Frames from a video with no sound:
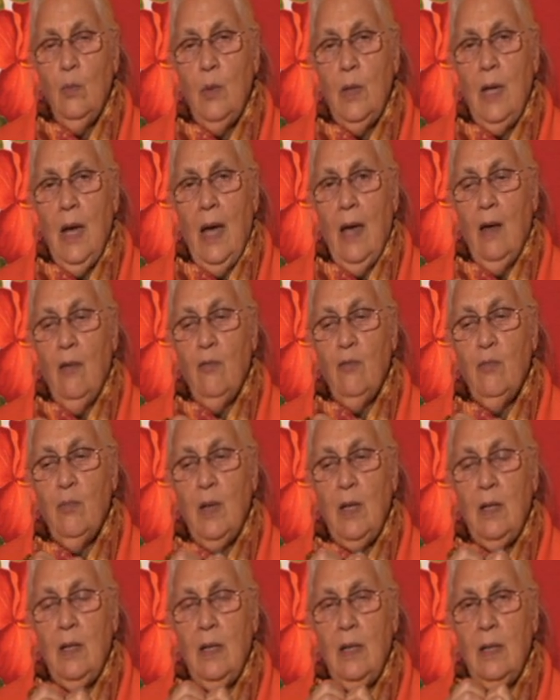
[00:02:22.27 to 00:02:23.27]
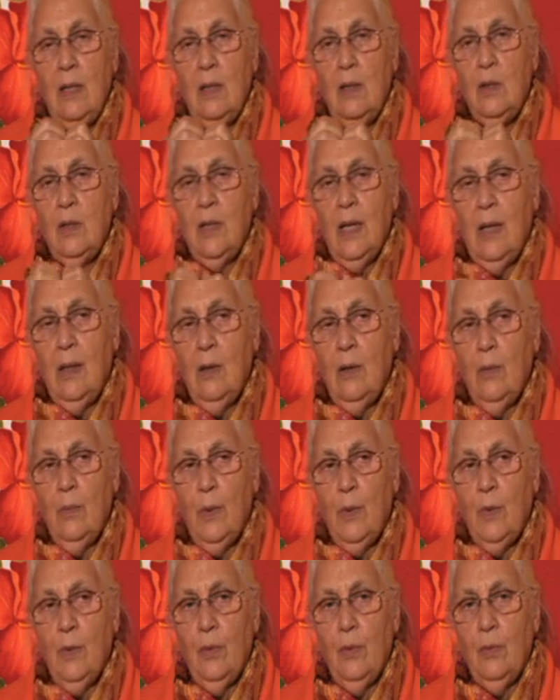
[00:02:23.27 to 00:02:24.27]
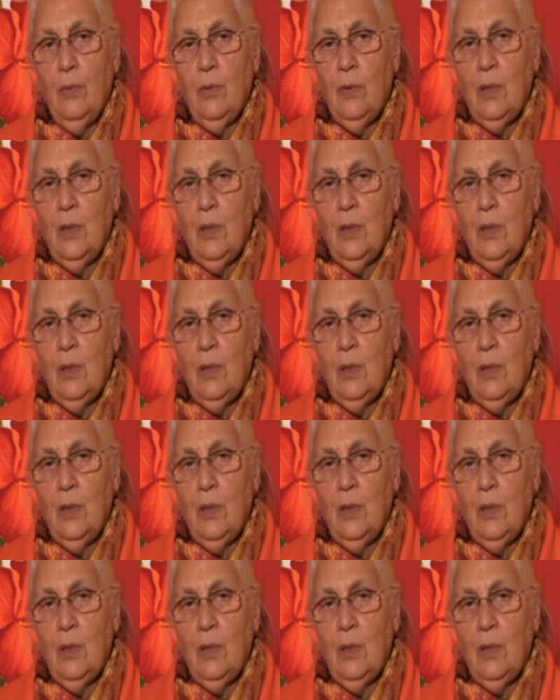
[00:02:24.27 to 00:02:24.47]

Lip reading: we have been in a terrible